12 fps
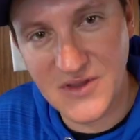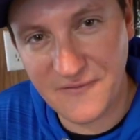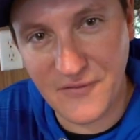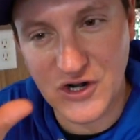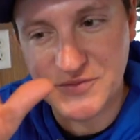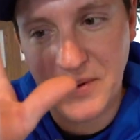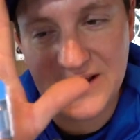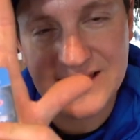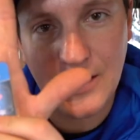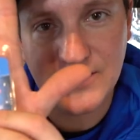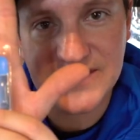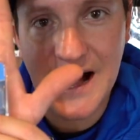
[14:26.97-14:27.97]
The first bait
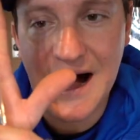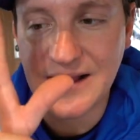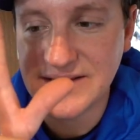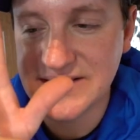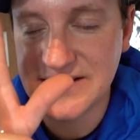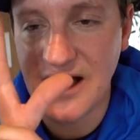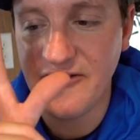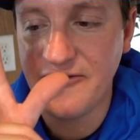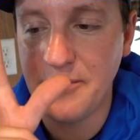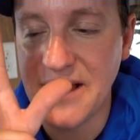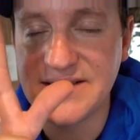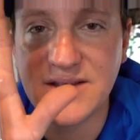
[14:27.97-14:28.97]
that was hot, Steph
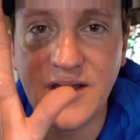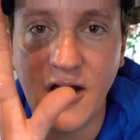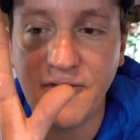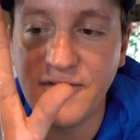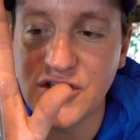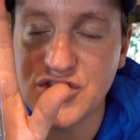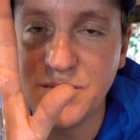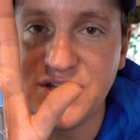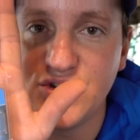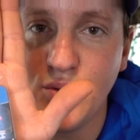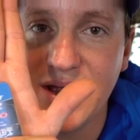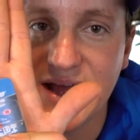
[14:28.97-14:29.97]
basically outfished me
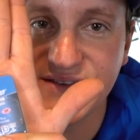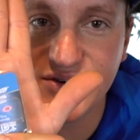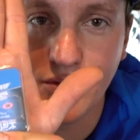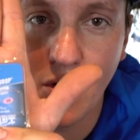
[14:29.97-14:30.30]
two weekends in a